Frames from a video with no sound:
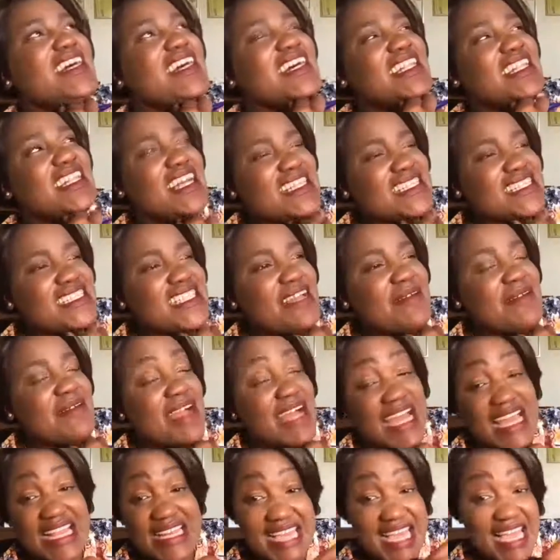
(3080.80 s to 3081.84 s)
Last time
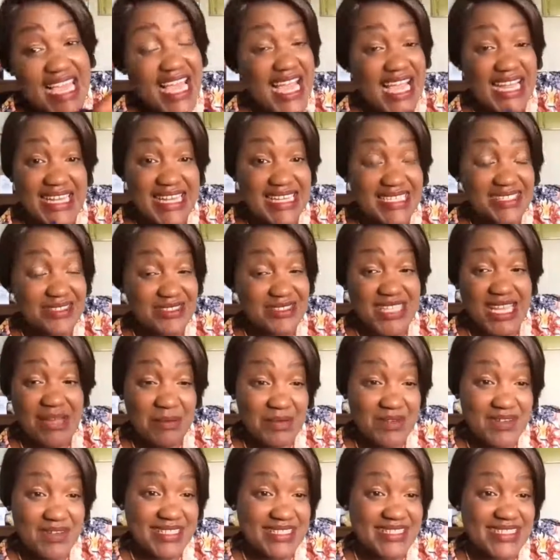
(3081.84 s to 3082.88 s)
I lie to them
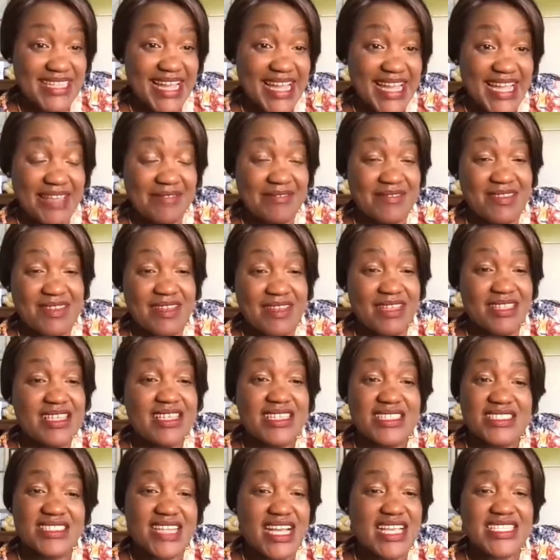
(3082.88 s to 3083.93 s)
all the time,
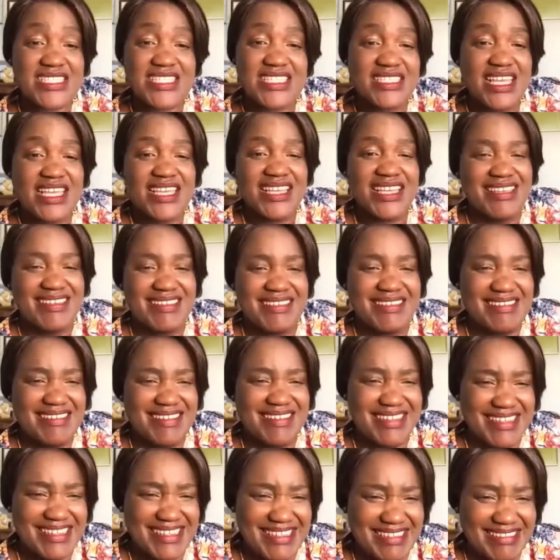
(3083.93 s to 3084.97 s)

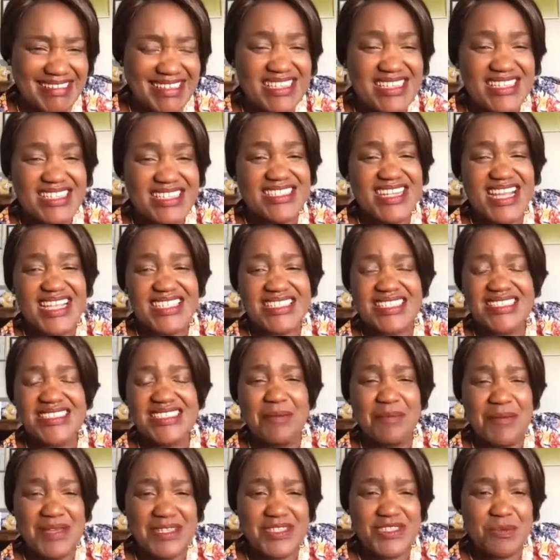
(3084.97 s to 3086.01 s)
just in a
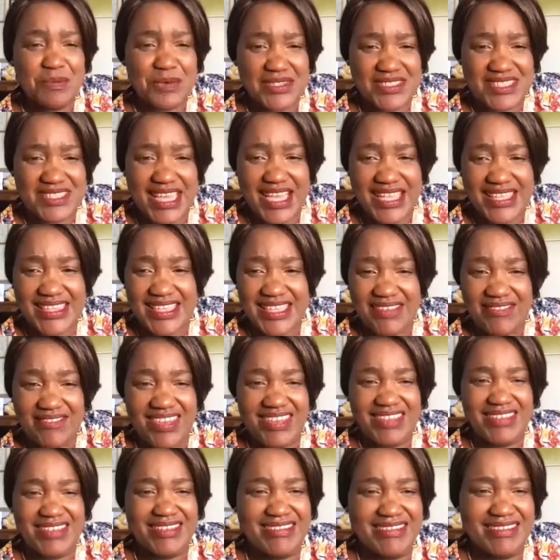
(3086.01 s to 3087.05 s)
bit to protect them,
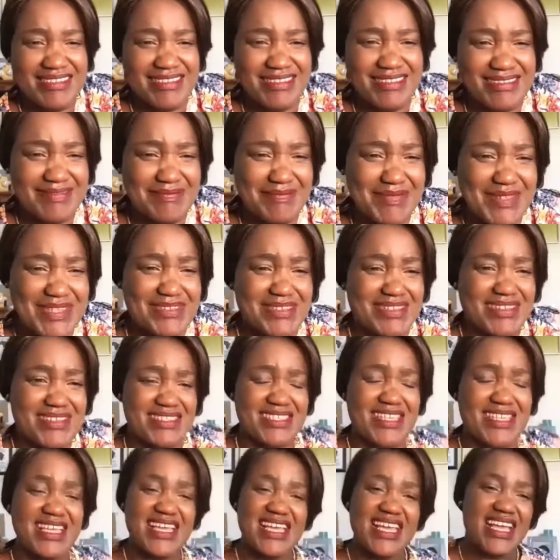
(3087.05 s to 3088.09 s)
because
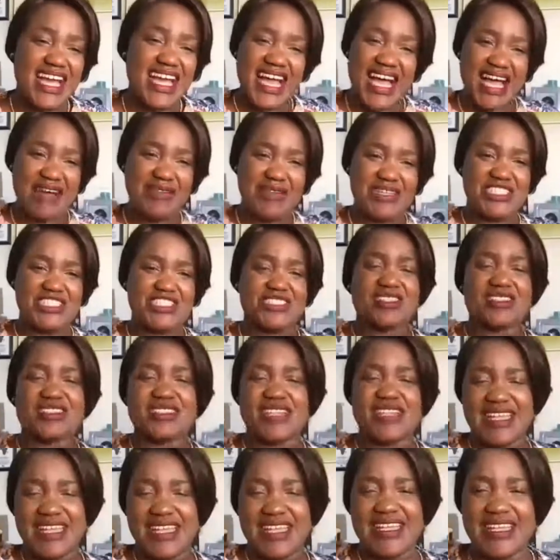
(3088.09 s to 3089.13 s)
our
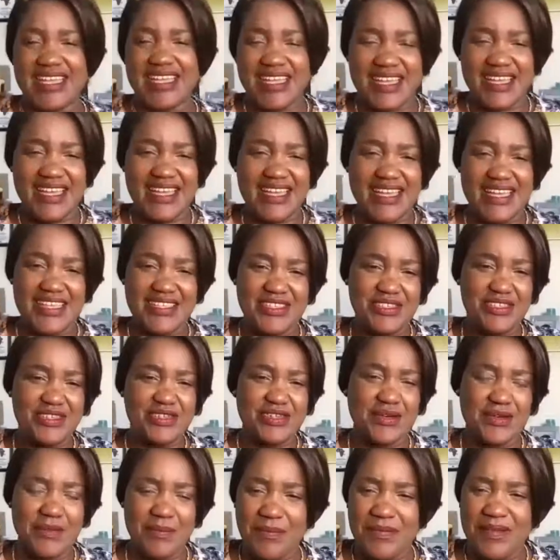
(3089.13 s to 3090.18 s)
children here in
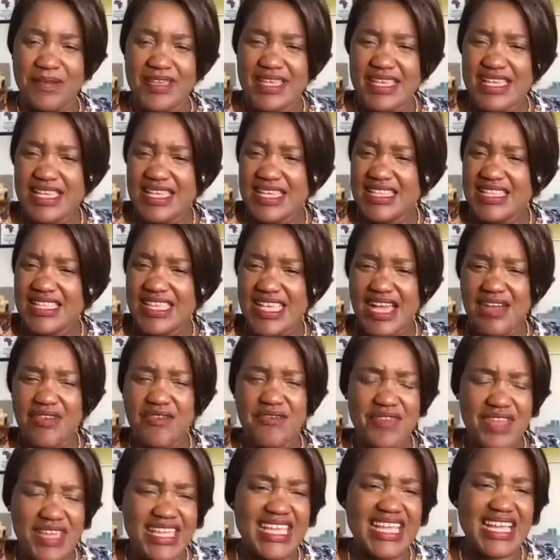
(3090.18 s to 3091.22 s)
Europe, they are
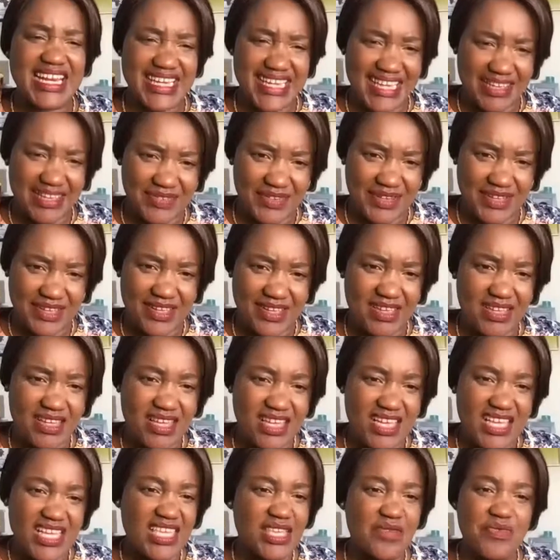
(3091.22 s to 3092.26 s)
very clever.
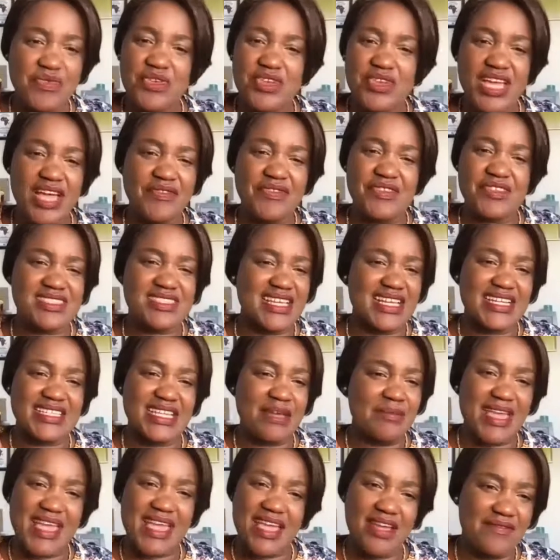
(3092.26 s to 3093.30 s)
If you have to tell
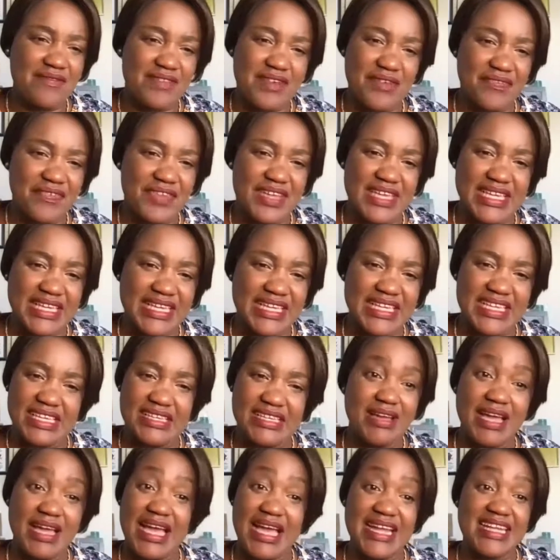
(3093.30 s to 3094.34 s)
them everything,
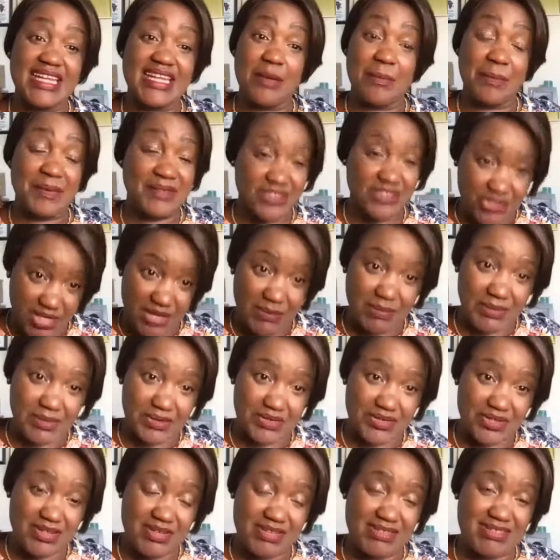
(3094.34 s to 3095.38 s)
you end up in
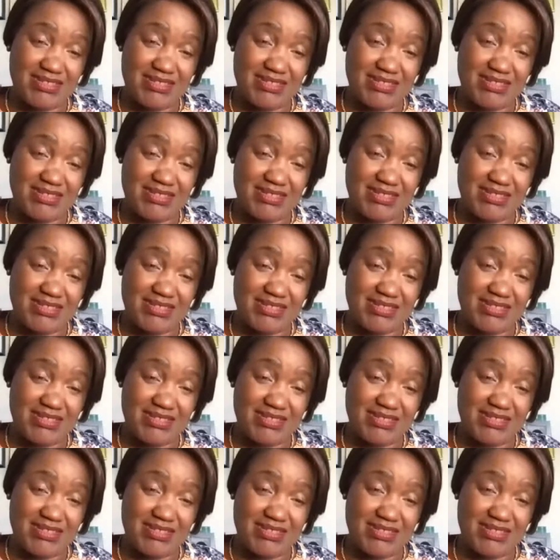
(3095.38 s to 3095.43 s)
trouble.